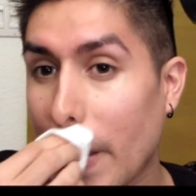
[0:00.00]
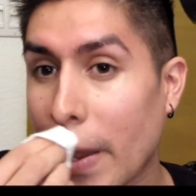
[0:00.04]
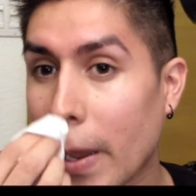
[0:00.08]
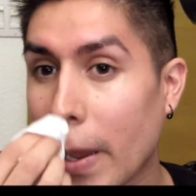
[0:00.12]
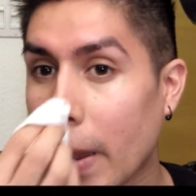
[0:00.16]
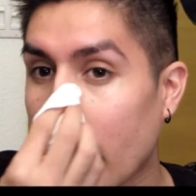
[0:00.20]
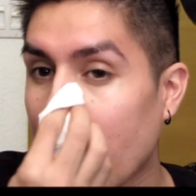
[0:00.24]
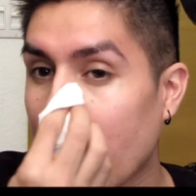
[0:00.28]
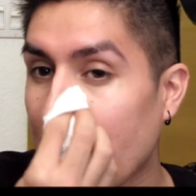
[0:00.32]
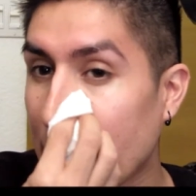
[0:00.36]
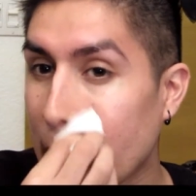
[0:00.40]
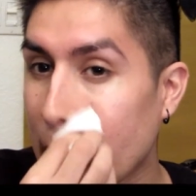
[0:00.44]

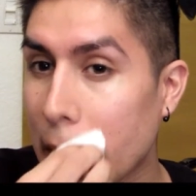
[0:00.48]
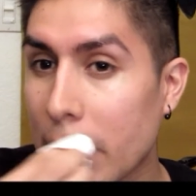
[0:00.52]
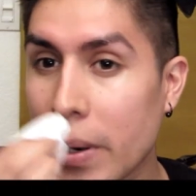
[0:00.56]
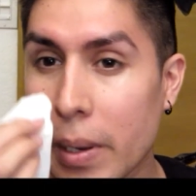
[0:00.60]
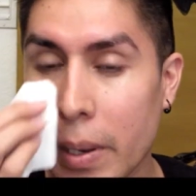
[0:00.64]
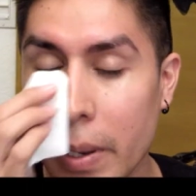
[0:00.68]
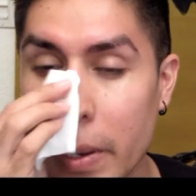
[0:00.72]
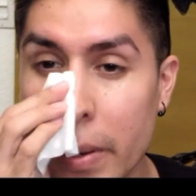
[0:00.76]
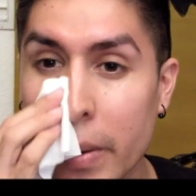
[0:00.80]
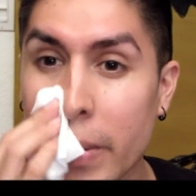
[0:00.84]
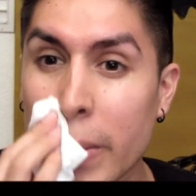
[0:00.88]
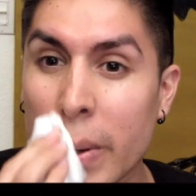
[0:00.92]
and
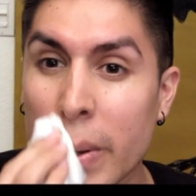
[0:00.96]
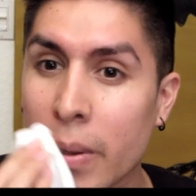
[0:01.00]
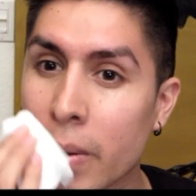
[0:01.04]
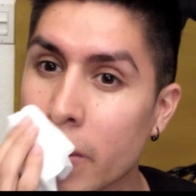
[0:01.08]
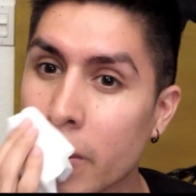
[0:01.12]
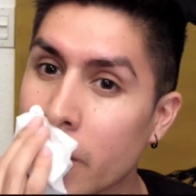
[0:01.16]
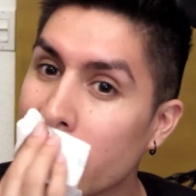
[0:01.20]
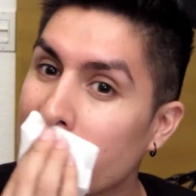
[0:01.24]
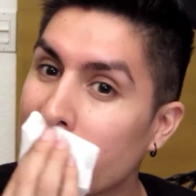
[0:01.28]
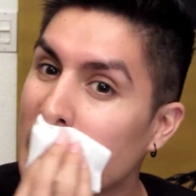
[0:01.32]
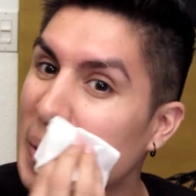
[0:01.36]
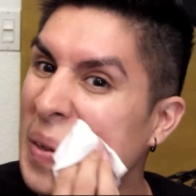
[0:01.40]

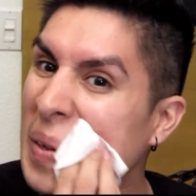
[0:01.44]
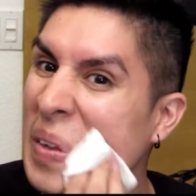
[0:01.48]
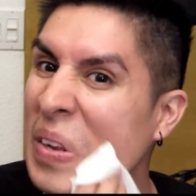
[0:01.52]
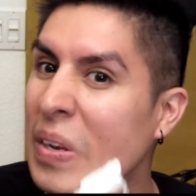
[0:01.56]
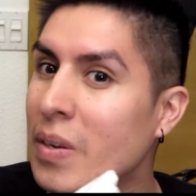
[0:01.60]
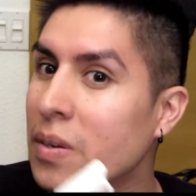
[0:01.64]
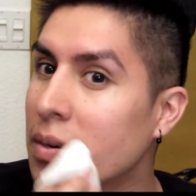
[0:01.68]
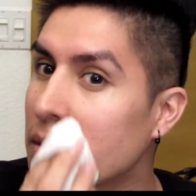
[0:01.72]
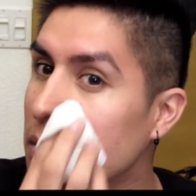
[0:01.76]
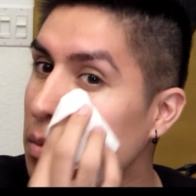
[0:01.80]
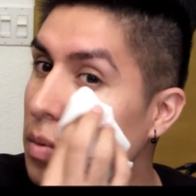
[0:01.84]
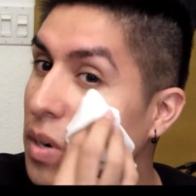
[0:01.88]

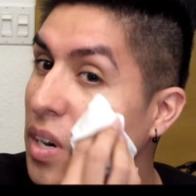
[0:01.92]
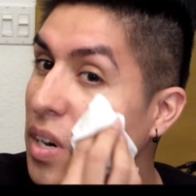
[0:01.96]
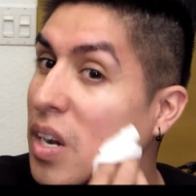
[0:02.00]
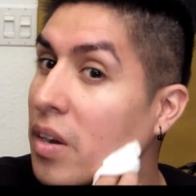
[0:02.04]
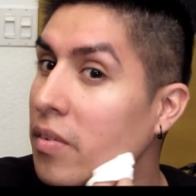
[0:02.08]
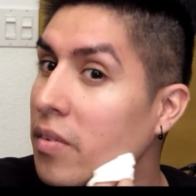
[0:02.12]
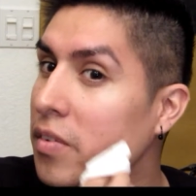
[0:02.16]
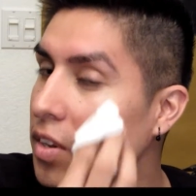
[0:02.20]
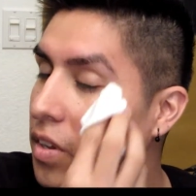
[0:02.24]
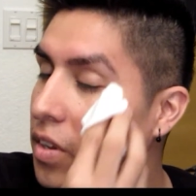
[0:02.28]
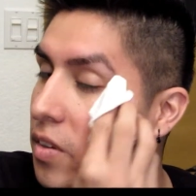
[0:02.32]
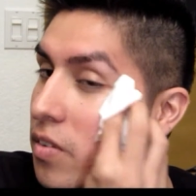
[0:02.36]

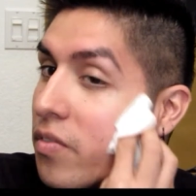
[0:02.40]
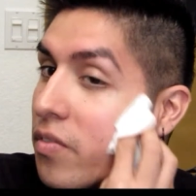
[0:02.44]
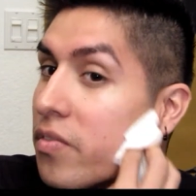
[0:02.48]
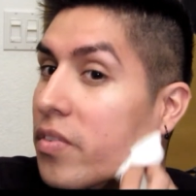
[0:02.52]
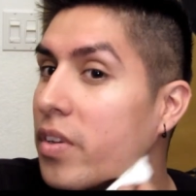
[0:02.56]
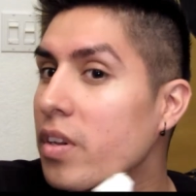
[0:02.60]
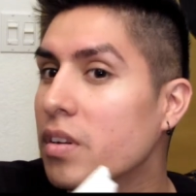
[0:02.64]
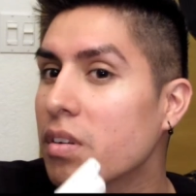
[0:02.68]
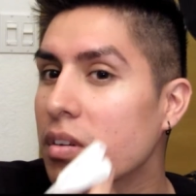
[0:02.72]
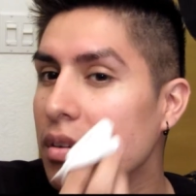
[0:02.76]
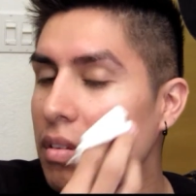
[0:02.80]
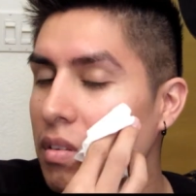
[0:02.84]
wherever you
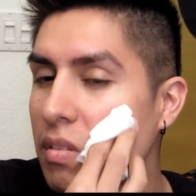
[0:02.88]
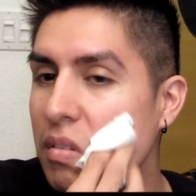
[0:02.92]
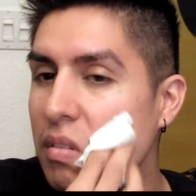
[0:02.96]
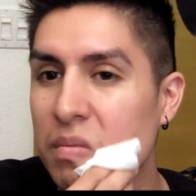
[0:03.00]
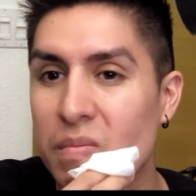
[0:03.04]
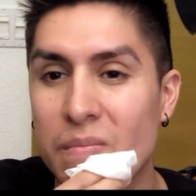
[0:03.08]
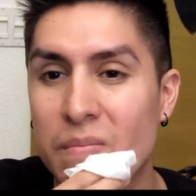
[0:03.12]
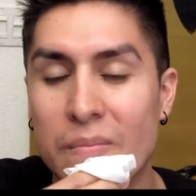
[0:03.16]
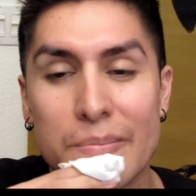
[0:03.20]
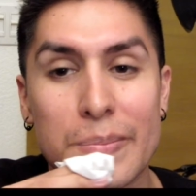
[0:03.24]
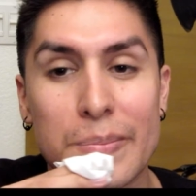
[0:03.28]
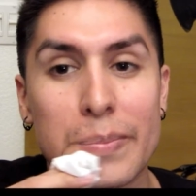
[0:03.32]
feel you
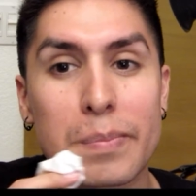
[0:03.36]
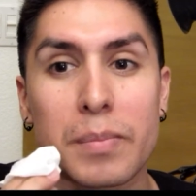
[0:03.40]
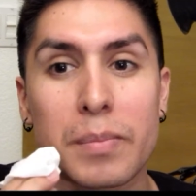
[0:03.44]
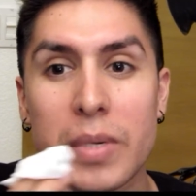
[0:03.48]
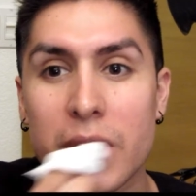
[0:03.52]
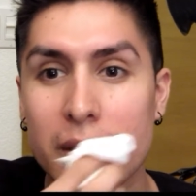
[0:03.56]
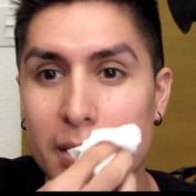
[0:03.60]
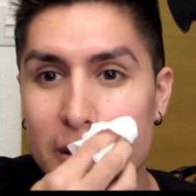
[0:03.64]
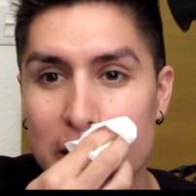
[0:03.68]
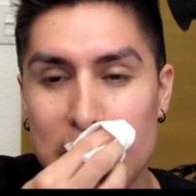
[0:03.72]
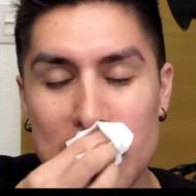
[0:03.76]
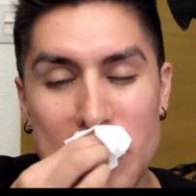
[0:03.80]

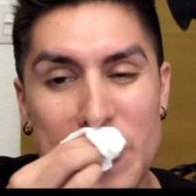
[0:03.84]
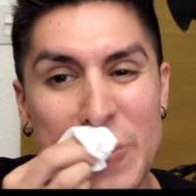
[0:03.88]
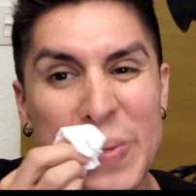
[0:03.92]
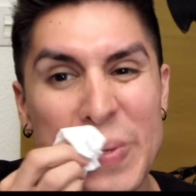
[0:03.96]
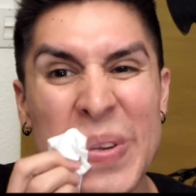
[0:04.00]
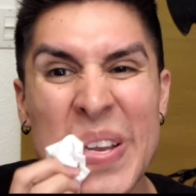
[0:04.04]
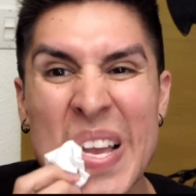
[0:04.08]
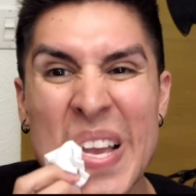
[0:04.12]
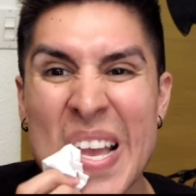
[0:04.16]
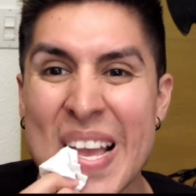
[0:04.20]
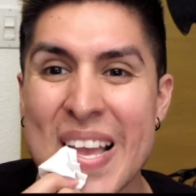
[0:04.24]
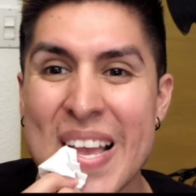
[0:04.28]
missed,
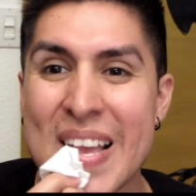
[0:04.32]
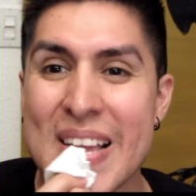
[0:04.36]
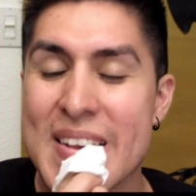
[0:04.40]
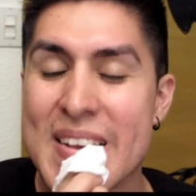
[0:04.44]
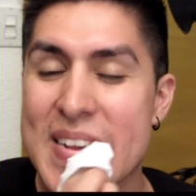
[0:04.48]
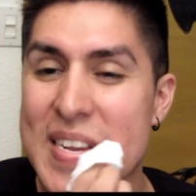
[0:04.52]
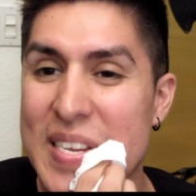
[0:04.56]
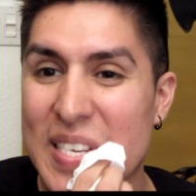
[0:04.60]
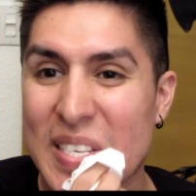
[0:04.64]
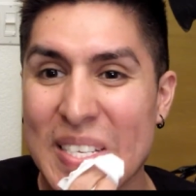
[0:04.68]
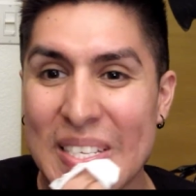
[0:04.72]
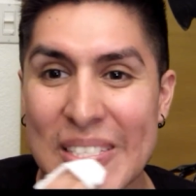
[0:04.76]

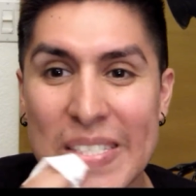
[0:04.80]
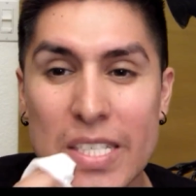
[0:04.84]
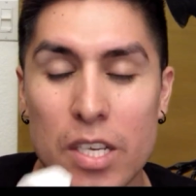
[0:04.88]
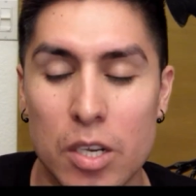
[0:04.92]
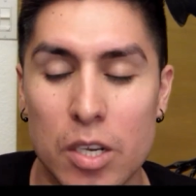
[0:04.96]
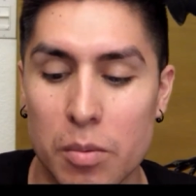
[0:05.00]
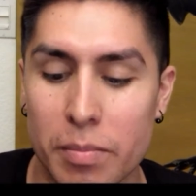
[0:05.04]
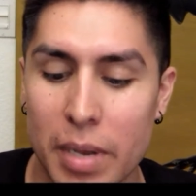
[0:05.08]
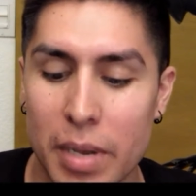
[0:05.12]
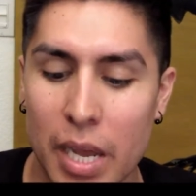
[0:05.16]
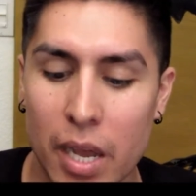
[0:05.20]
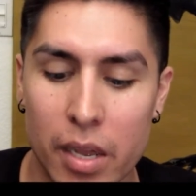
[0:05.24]
just
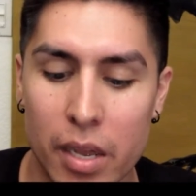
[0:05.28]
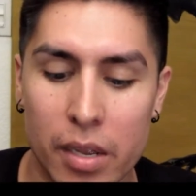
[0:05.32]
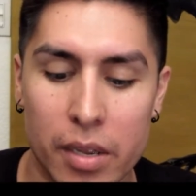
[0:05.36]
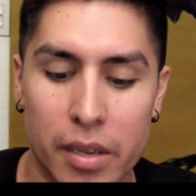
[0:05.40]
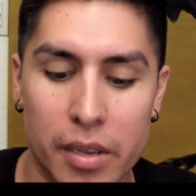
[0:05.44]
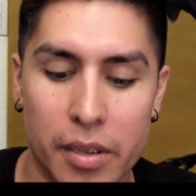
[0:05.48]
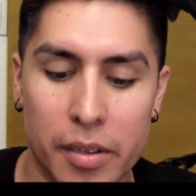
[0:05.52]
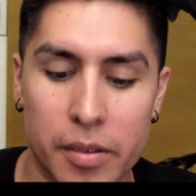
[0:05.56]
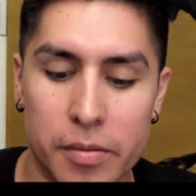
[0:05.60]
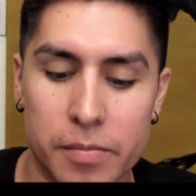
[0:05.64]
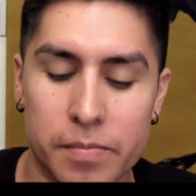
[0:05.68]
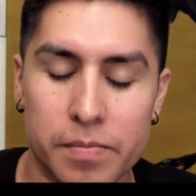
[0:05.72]
go
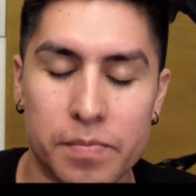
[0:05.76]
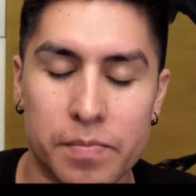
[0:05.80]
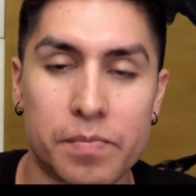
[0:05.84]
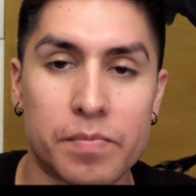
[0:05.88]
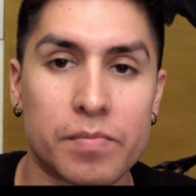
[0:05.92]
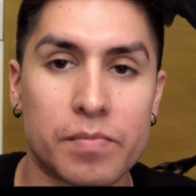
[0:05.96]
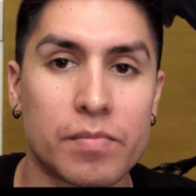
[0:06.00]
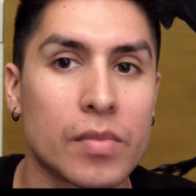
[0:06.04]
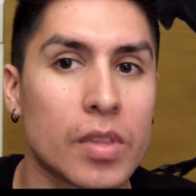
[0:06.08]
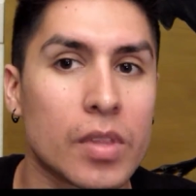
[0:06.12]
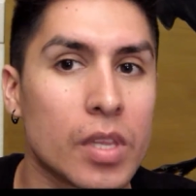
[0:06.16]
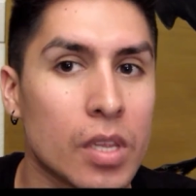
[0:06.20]
back.
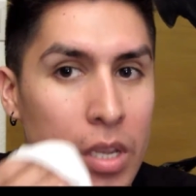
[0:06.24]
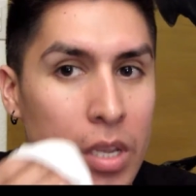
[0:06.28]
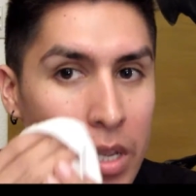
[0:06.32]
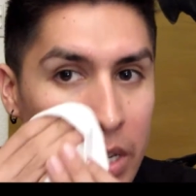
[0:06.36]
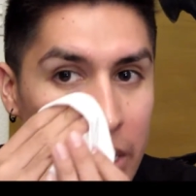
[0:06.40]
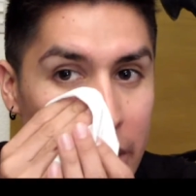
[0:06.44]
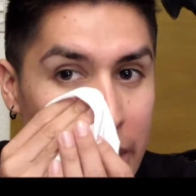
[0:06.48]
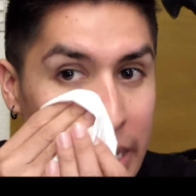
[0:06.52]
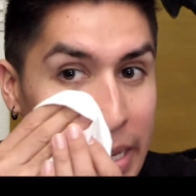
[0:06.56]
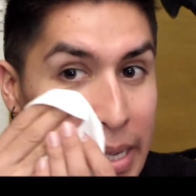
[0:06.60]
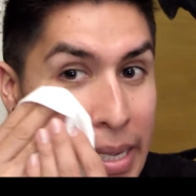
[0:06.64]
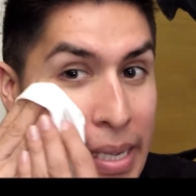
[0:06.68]

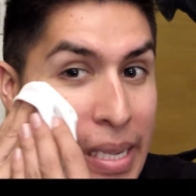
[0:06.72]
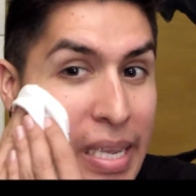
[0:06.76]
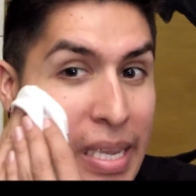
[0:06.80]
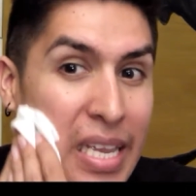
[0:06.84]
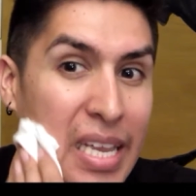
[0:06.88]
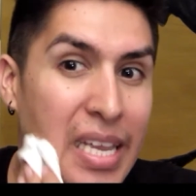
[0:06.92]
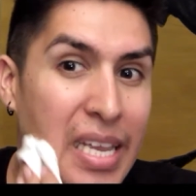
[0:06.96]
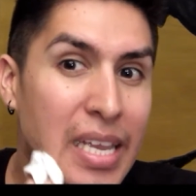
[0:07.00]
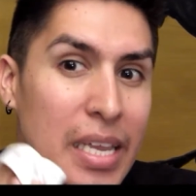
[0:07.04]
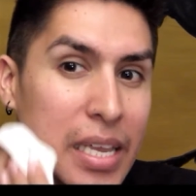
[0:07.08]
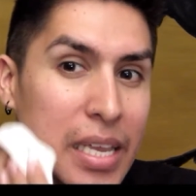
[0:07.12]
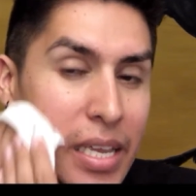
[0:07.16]

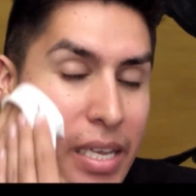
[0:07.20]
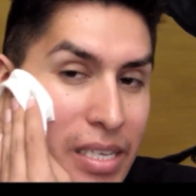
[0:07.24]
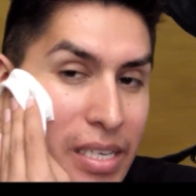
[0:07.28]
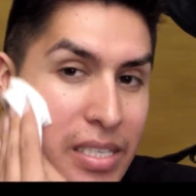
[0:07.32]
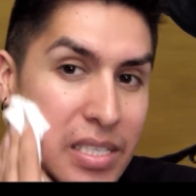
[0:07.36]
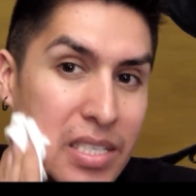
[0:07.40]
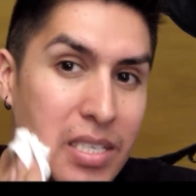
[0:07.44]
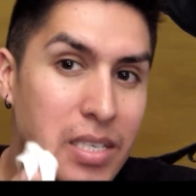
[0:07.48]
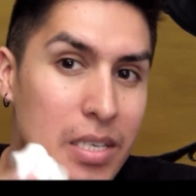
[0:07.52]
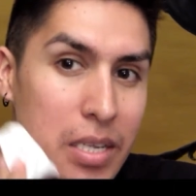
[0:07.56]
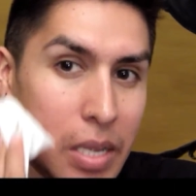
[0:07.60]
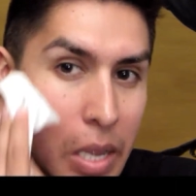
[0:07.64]

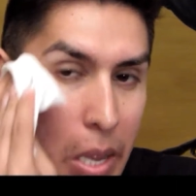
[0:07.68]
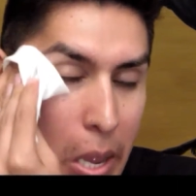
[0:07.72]
And